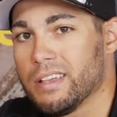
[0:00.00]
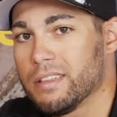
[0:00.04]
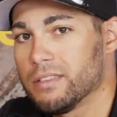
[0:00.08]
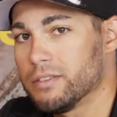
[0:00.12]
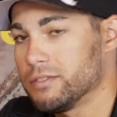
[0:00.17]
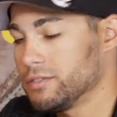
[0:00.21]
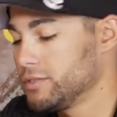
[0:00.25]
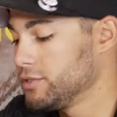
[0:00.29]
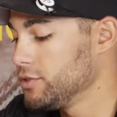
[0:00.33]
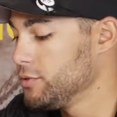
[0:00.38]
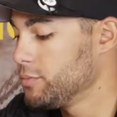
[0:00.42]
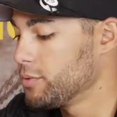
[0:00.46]

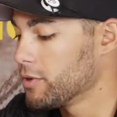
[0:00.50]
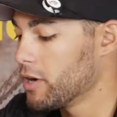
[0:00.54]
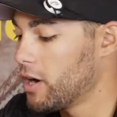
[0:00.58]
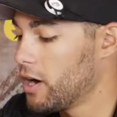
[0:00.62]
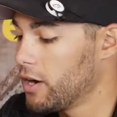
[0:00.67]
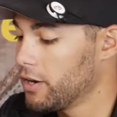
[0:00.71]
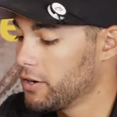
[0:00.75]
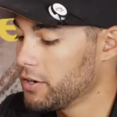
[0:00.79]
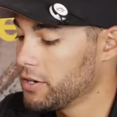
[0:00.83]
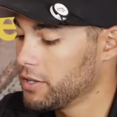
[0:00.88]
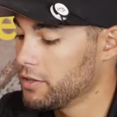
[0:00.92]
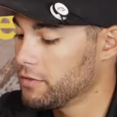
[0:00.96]
They're super
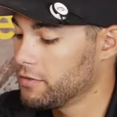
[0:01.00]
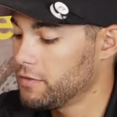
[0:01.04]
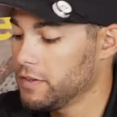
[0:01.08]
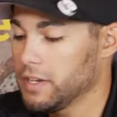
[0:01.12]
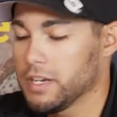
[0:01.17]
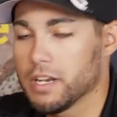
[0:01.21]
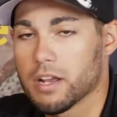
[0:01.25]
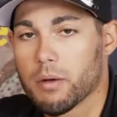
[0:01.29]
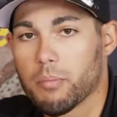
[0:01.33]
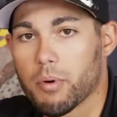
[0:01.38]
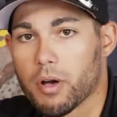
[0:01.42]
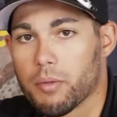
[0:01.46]
hungry, they're
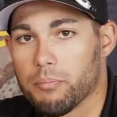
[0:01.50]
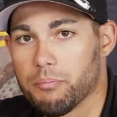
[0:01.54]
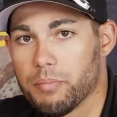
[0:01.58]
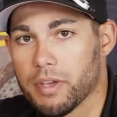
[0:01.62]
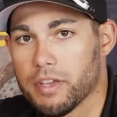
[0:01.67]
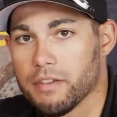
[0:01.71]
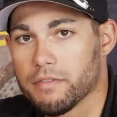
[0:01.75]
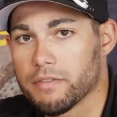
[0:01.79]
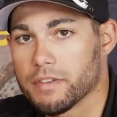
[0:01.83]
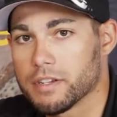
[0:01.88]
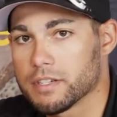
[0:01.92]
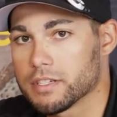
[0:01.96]
feeding up on
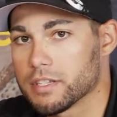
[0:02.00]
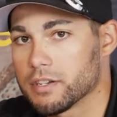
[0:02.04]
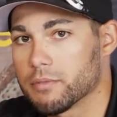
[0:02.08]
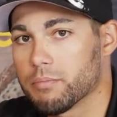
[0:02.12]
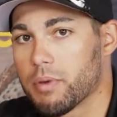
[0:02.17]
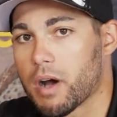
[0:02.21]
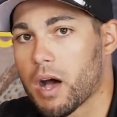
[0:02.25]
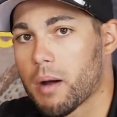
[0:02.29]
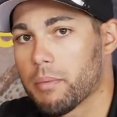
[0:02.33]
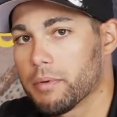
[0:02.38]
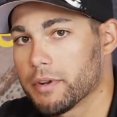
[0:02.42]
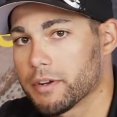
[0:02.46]
bait fish that are
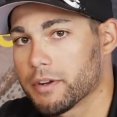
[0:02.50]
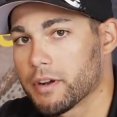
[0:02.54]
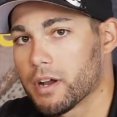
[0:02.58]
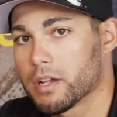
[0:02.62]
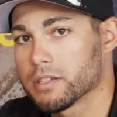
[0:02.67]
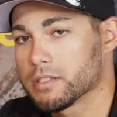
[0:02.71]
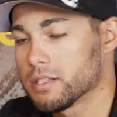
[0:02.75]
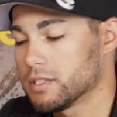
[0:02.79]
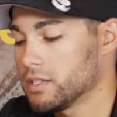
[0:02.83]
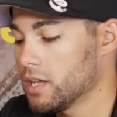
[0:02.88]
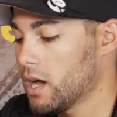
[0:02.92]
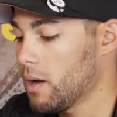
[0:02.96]
popping
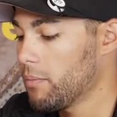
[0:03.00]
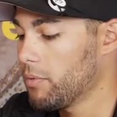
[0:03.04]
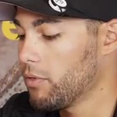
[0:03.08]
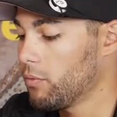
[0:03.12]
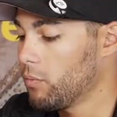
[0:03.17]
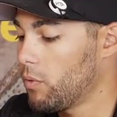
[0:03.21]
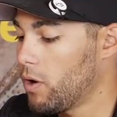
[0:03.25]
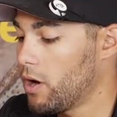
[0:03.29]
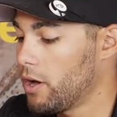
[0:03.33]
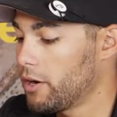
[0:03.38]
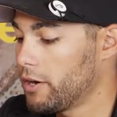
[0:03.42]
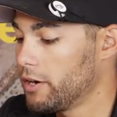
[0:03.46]
across the top of
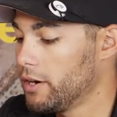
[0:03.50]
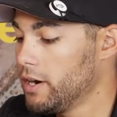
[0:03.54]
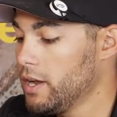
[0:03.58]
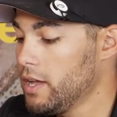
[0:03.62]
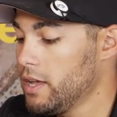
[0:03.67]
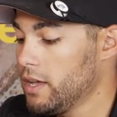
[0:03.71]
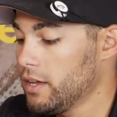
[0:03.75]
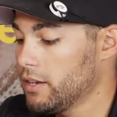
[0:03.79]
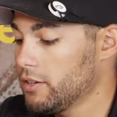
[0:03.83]
the water.